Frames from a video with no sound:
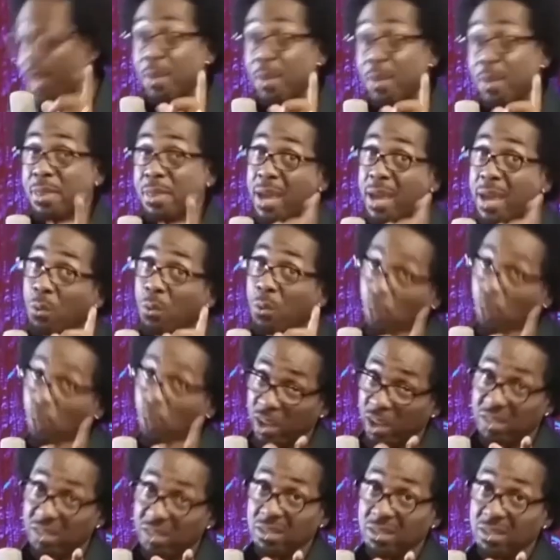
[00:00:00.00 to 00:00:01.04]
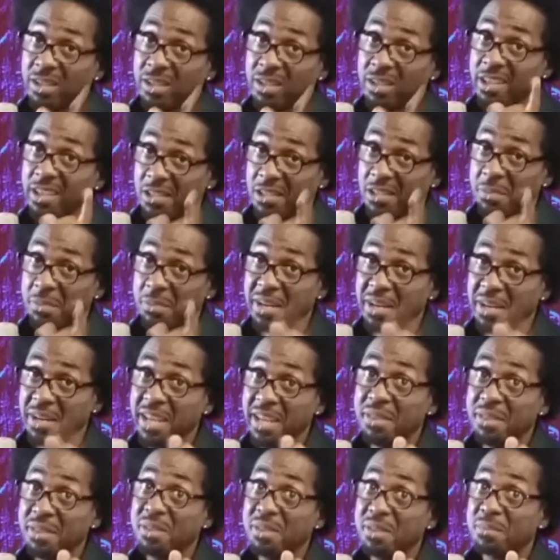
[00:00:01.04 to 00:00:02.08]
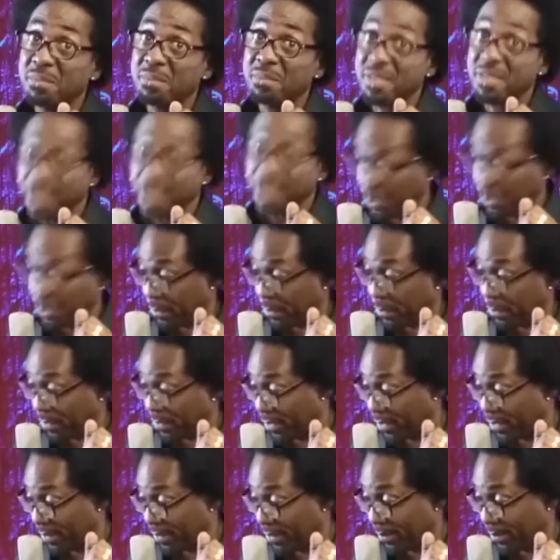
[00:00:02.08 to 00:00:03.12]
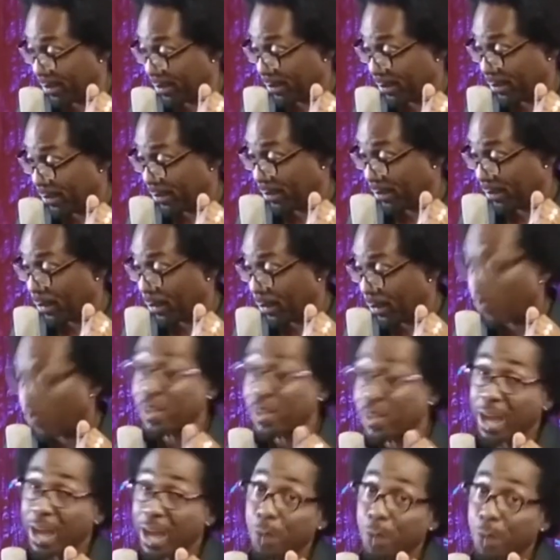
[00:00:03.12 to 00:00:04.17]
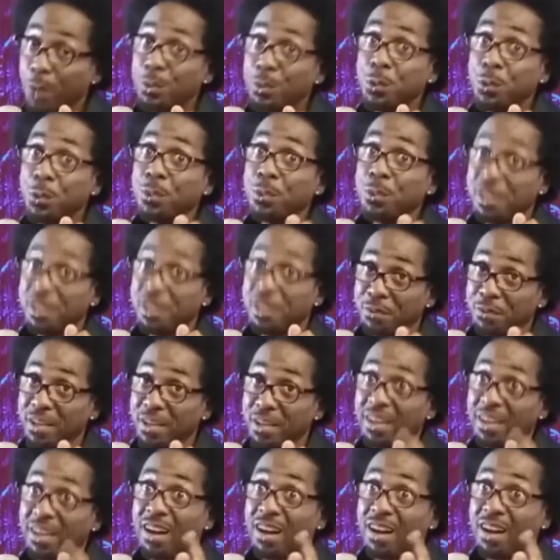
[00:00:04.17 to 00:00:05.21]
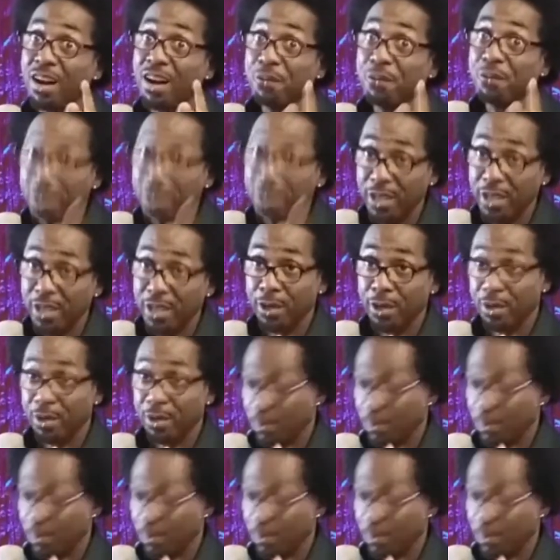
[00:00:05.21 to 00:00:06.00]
that will eliminate themselves without you lifting a finger.